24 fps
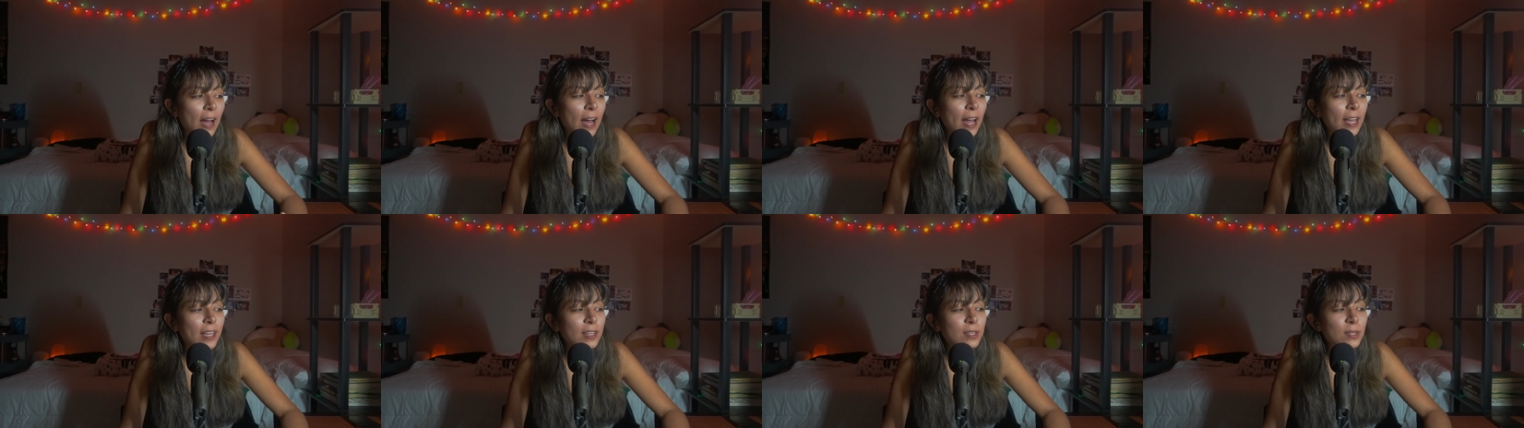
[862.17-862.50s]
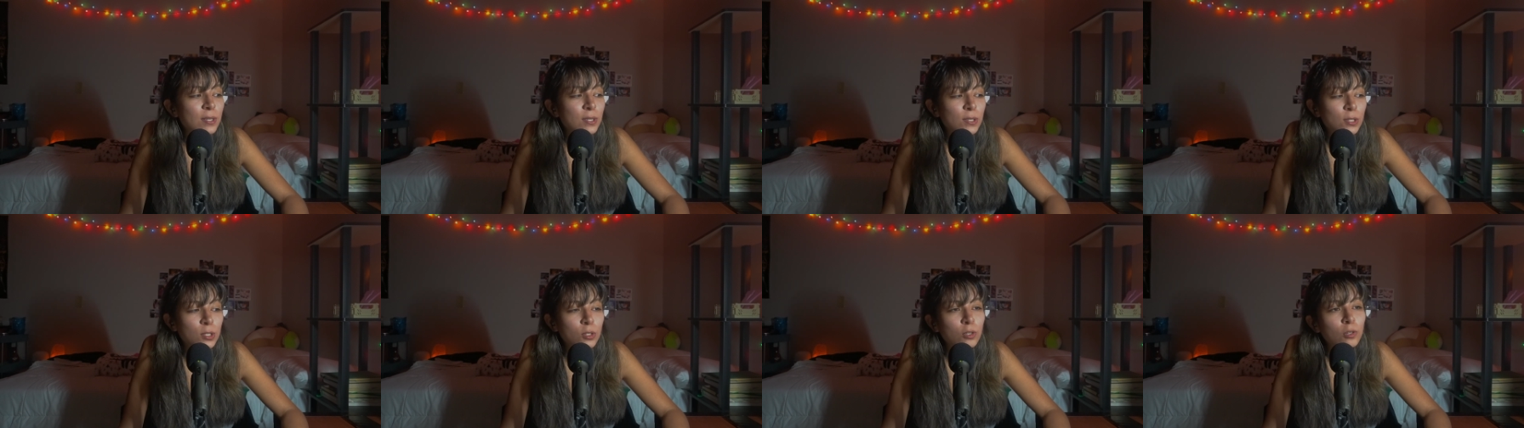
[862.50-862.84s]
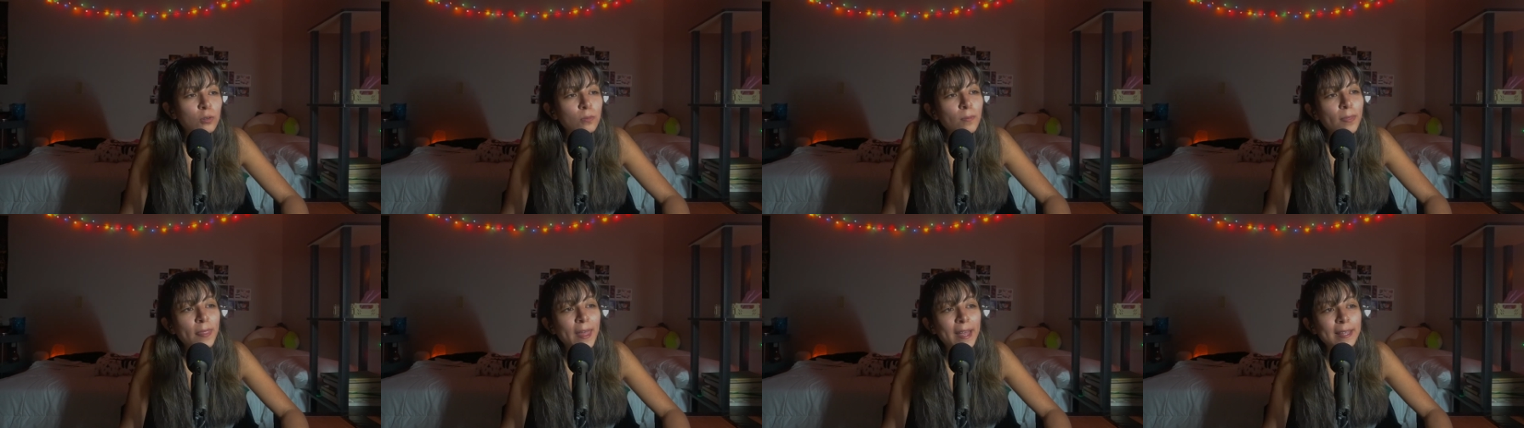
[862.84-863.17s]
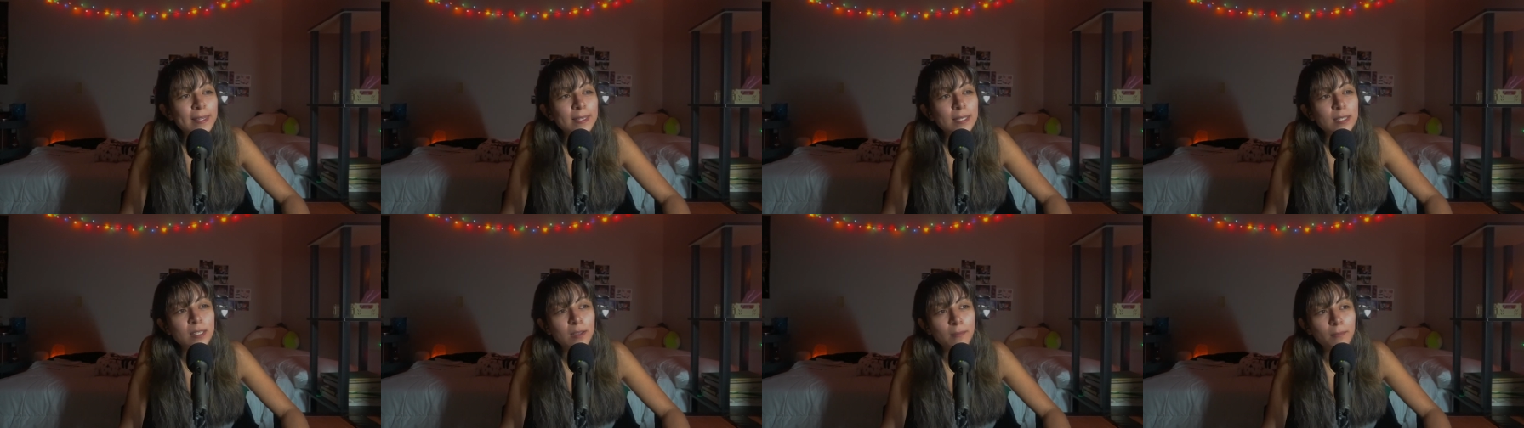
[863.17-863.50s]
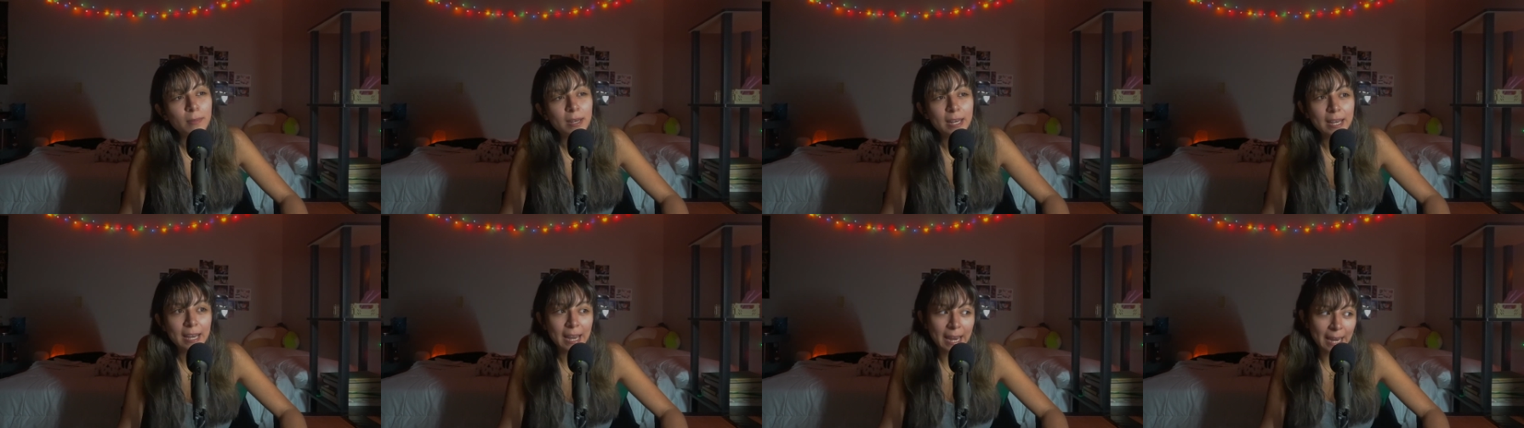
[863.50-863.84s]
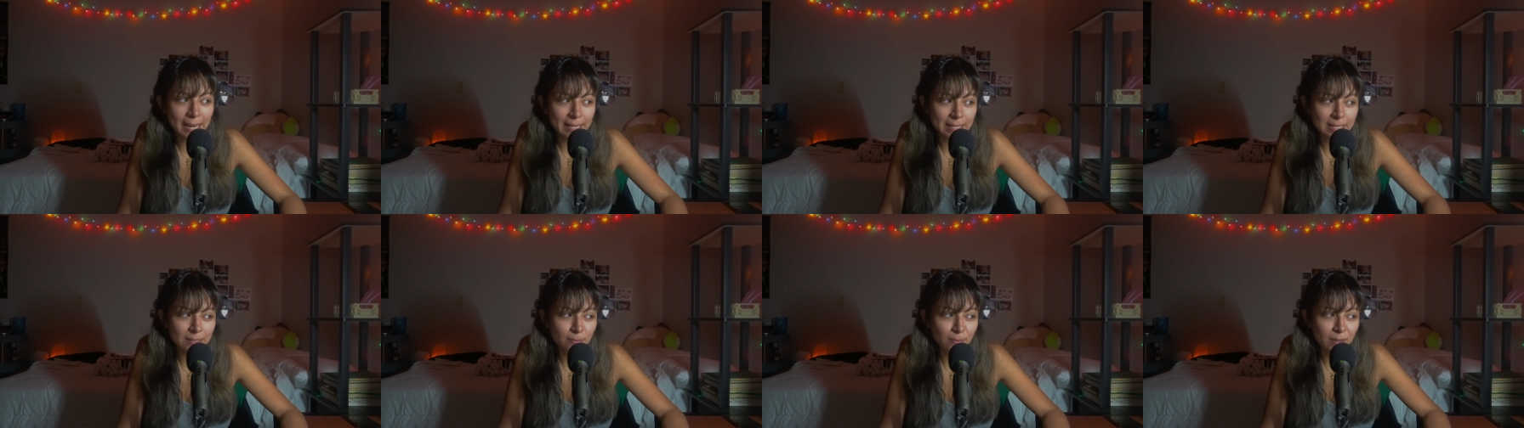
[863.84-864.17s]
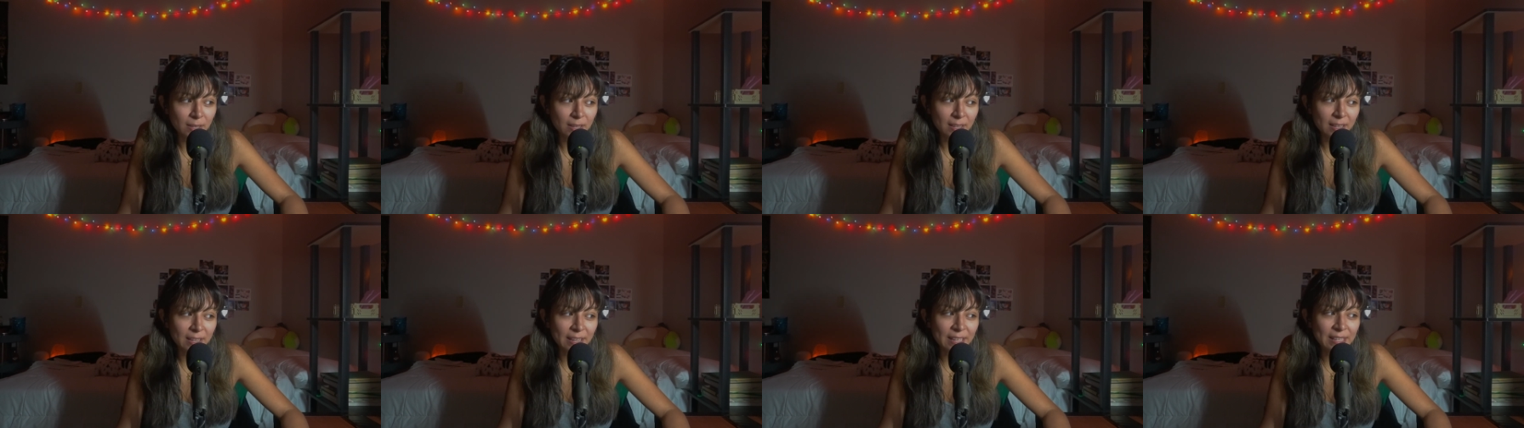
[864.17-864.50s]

I assume that somebody hates me